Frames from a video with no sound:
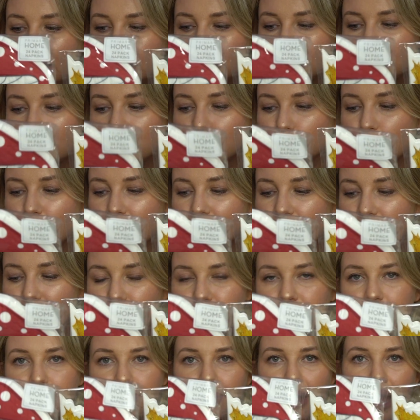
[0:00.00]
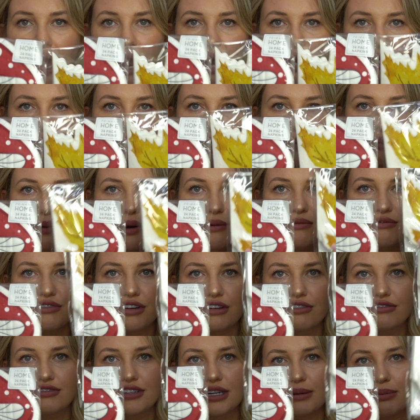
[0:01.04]
These are 24 in a pack, they're
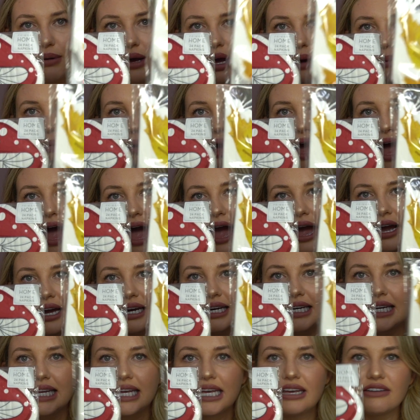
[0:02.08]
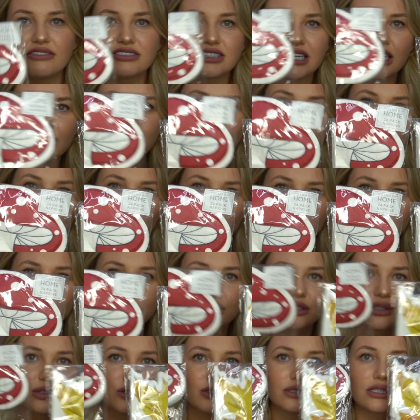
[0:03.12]
£1.50 per pack. Leaves and
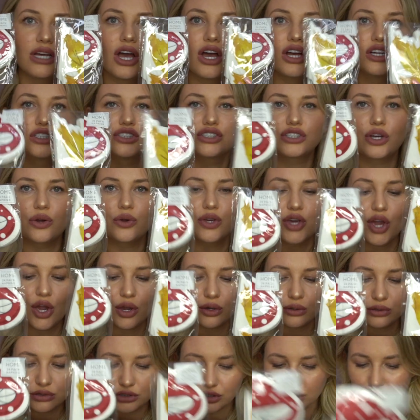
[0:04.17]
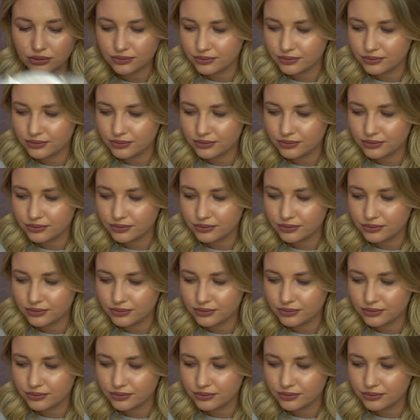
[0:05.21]
toadstools, so cute.